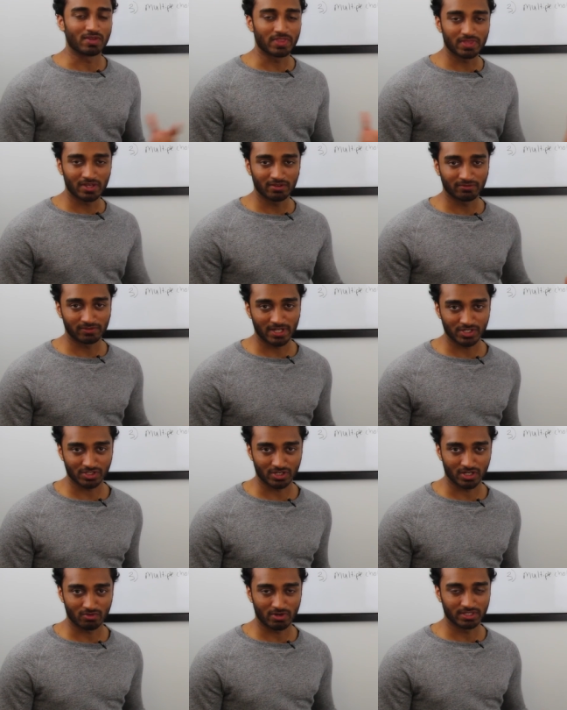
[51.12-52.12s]
write down a
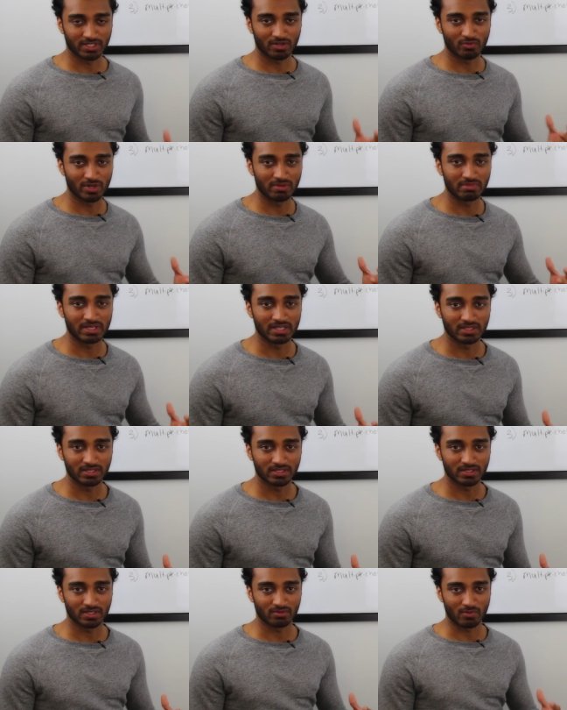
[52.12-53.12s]
flashcard write down what it
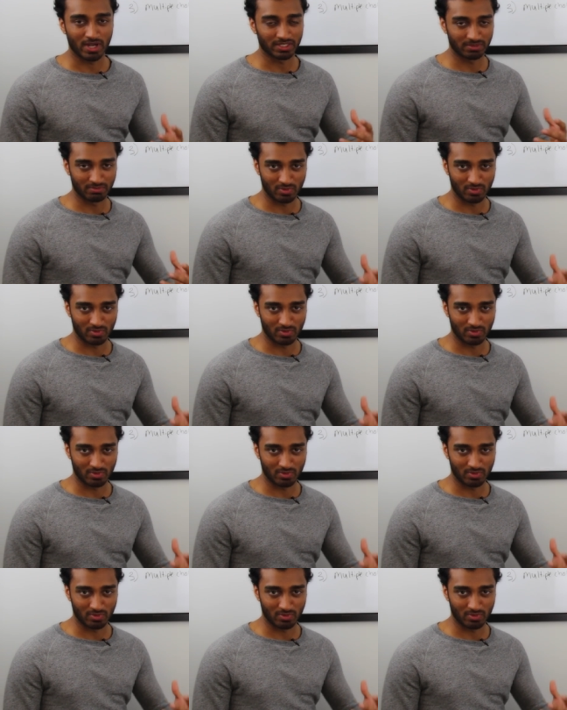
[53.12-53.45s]
means and why it's